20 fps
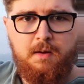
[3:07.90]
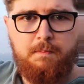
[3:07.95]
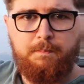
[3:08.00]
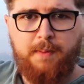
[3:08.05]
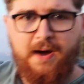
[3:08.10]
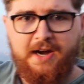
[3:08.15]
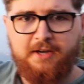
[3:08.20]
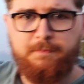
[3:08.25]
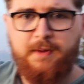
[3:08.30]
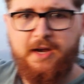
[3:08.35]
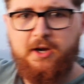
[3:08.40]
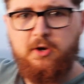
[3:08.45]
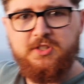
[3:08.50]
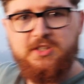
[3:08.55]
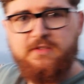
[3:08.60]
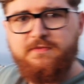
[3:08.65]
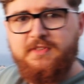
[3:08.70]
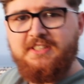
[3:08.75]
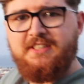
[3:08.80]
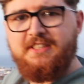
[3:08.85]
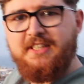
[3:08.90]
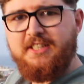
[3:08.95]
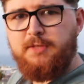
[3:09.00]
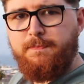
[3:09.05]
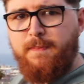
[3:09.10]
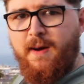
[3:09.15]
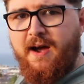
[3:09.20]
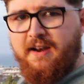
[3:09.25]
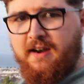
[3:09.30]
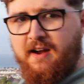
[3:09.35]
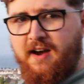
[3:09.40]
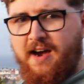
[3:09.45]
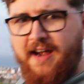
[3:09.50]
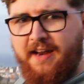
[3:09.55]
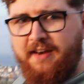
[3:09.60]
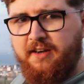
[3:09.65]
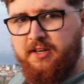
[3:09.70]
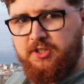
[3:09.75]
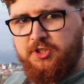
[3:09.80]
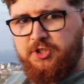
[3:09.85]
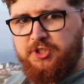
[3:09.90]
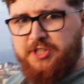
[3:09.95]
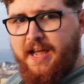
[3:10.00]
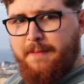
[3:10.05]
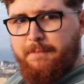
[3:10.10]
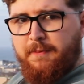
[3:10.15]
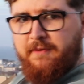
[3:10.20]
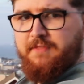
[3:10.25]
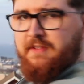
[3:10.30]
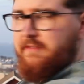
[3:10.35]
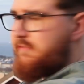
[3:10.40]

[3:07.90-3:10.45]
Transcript: but because of the 6x9 shape of